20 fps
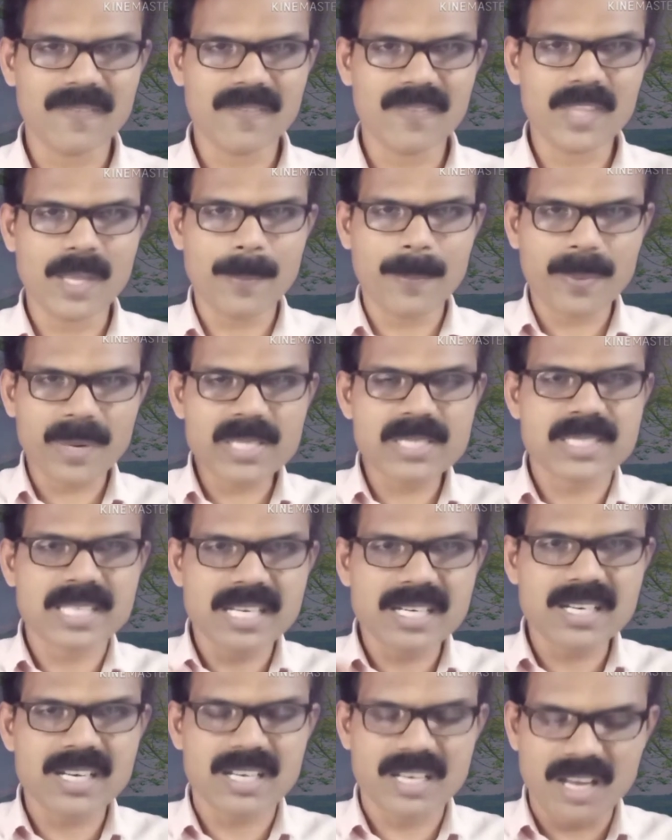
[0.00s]
the
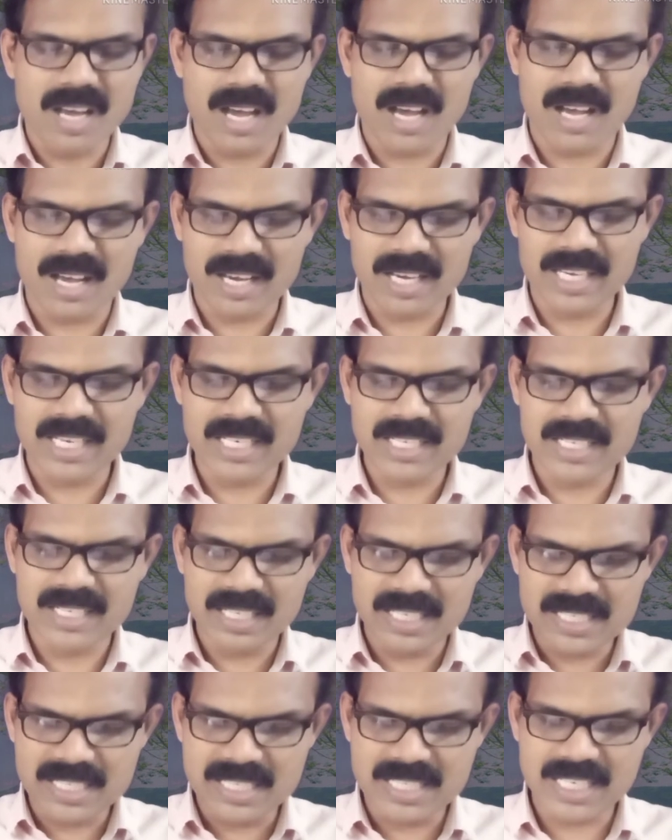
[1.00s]
present law in
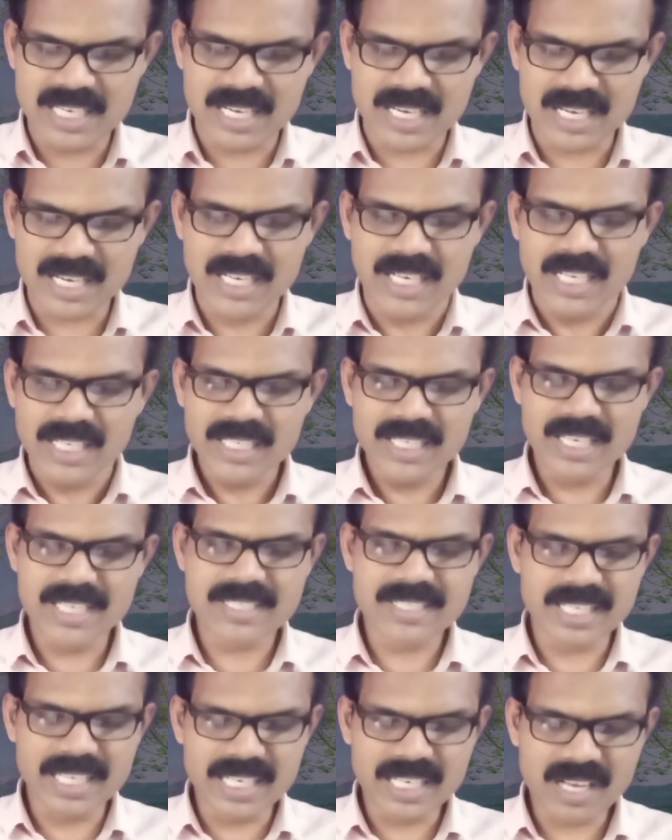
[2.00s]
India
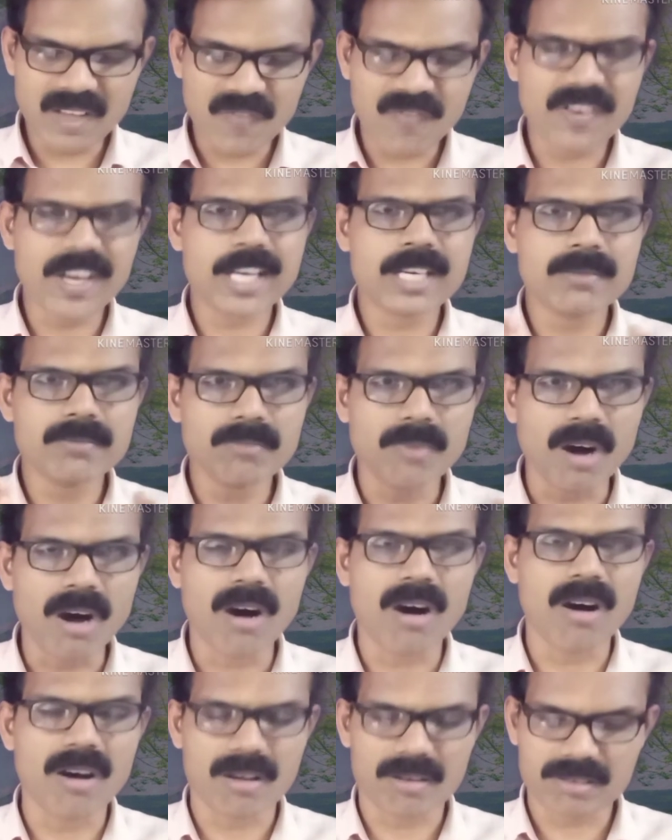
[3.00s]
is enough and
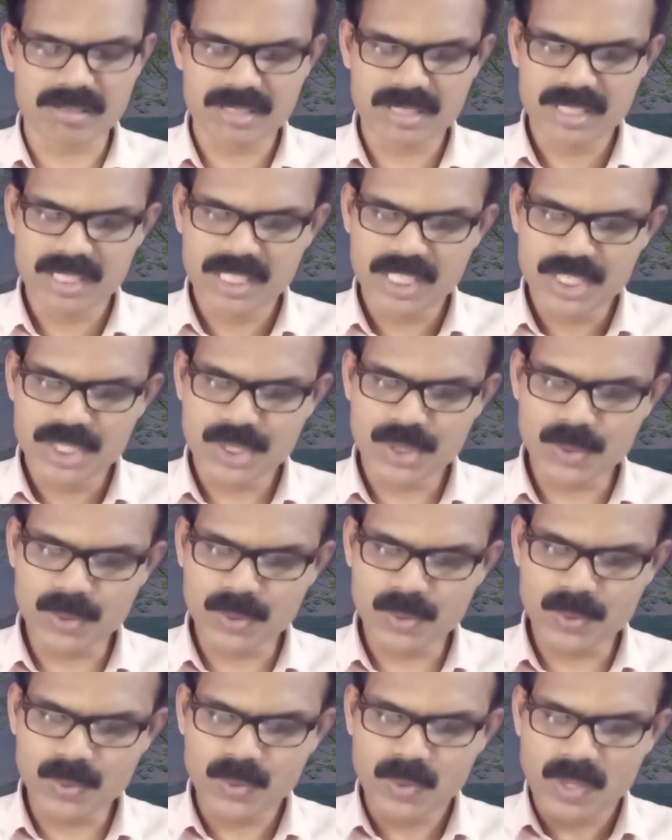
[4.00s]
more
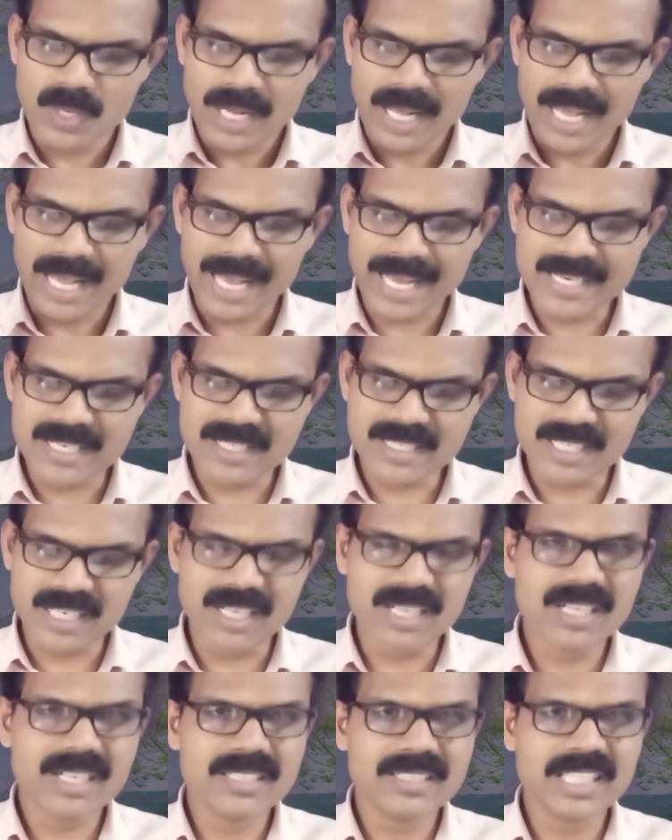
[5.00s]
to
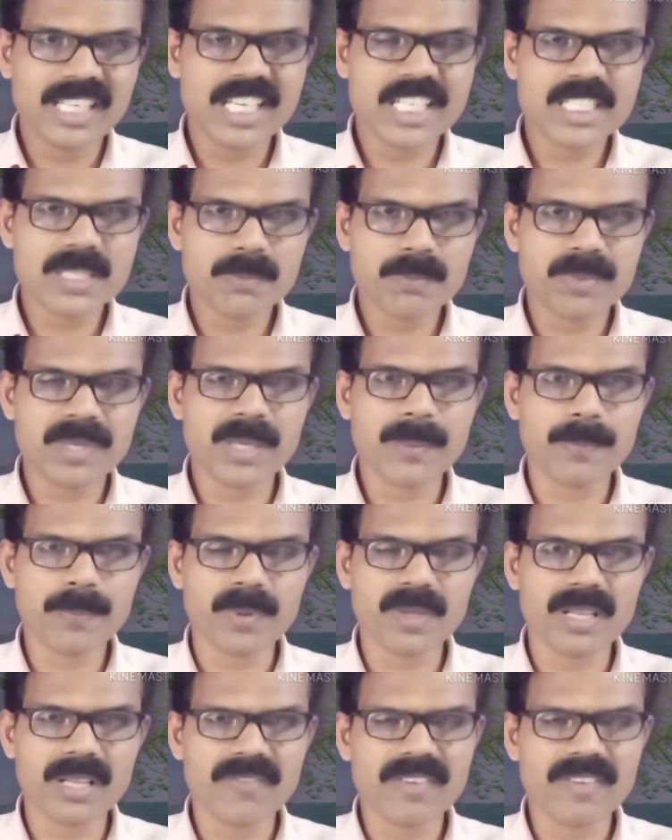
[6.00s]
handle these people.